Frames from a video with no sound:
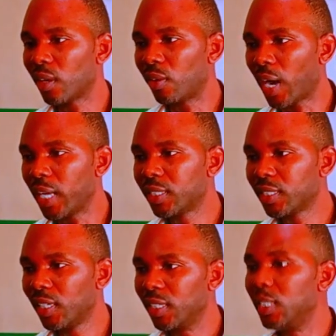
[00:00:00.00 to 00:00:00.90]
All right?
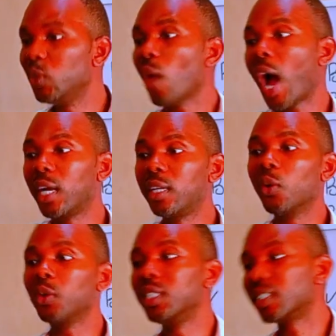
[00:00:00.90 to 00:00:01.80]
Do you
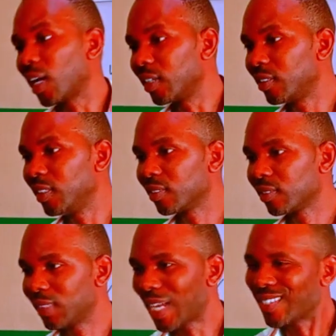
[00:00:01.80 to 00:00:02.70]
agree or disagree?
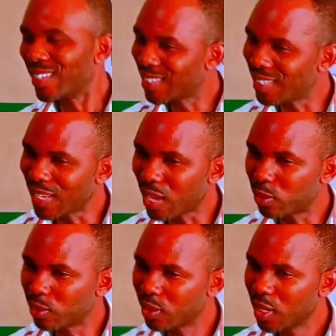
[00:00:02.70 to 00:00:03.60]
That's a
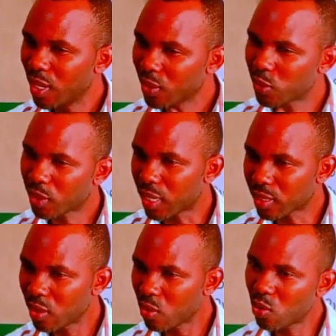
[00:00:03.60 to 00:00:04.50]
scenario. So you
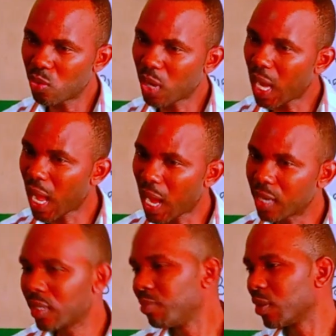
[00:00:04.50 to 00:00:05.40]
can say, oh, I
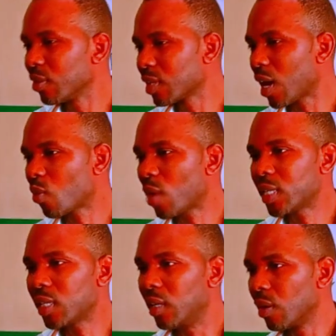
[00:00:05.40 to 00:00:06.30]
agree because there are
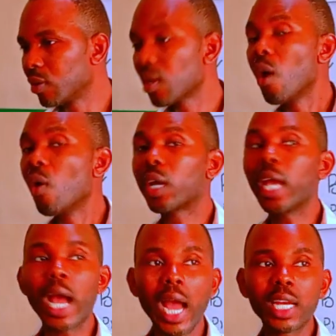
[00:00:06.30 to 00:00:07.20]
quite a lot.
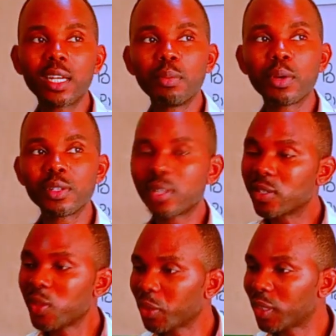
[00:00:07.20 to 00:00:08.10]
Okay, I agree because
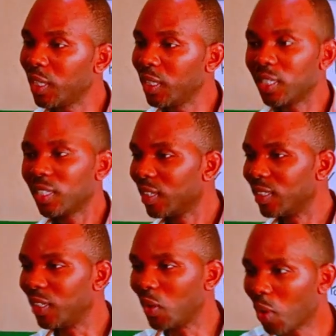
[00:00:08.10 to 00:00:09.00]
there's nothing
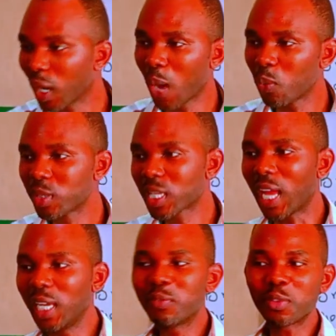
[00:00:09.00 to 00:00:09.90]
the younger ones
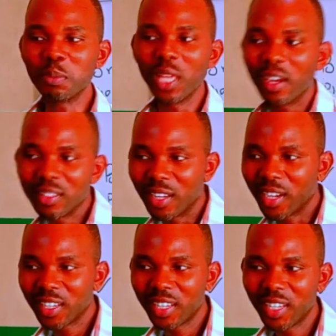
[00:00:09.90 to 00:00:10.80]
can learn from the
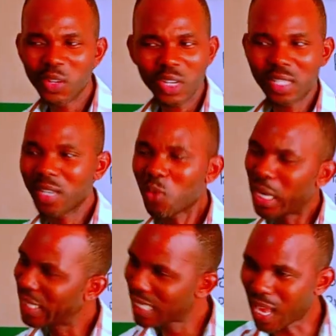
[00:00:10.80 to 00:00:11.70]
elder. You say, no,
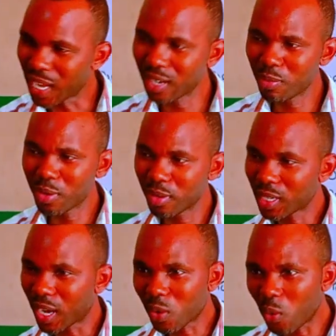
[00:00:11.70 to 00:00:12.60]
I disagree
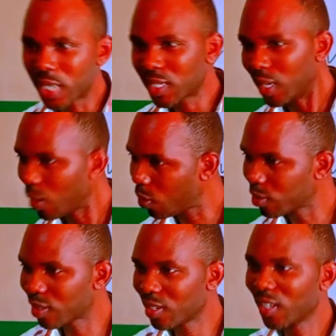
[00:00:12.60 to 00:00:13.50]
because there are quite a
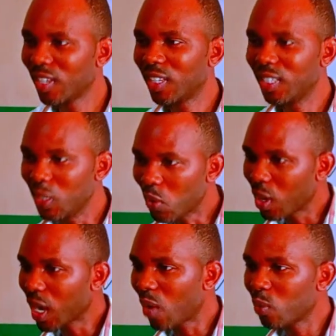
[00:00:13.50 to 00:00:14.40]
lot the
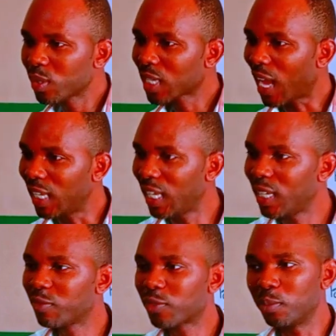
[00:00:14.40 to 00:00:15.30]
younger ones can
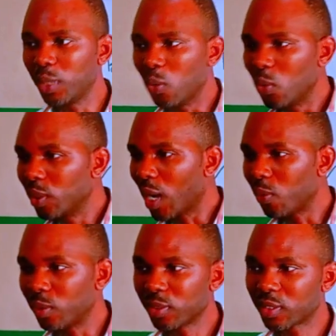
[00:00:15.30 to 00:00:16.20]
learn from the
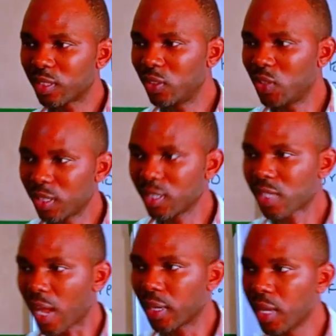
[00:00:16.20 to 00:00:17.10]
older ones. Do you
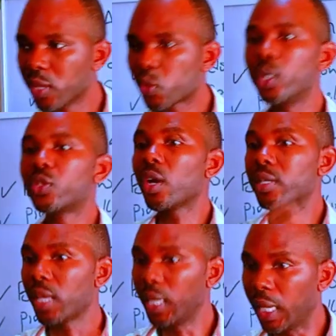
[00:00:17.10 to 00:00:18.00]
understand? So it's
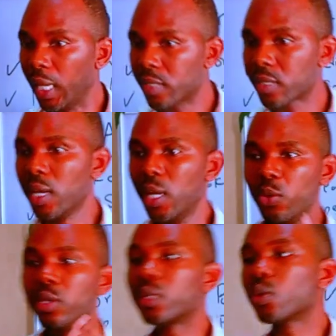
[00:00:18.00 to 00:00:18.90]
just a case.
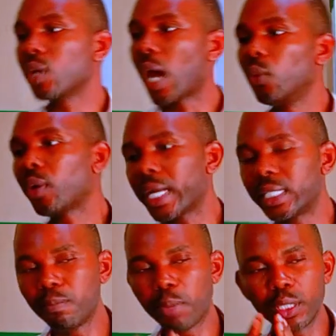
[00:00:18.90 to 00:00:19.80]
You need to now look at it.